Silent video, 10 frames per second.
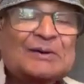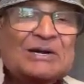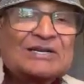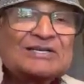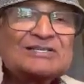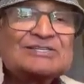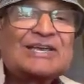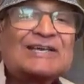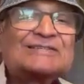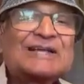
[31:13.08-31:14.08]
Lamarck is
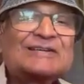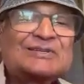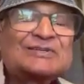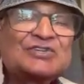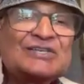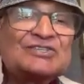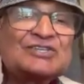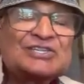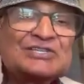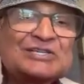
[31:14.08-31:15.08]
saying that the
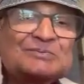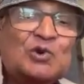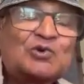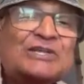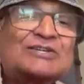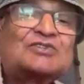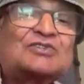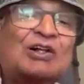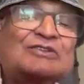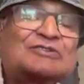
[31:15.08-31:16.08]
changes in the proteins
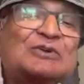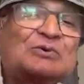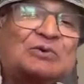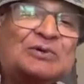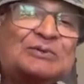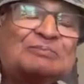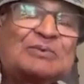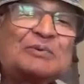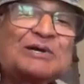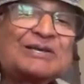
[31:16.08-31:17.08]
also
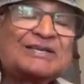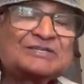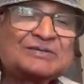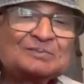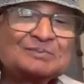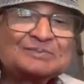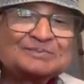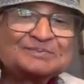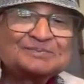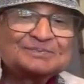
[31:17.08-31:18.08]
propagate
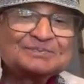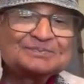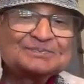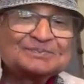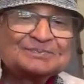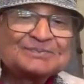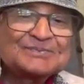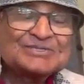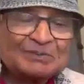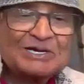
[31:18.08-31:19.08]

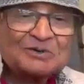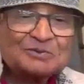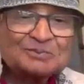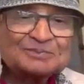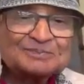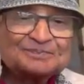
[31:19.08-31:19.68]
somehow.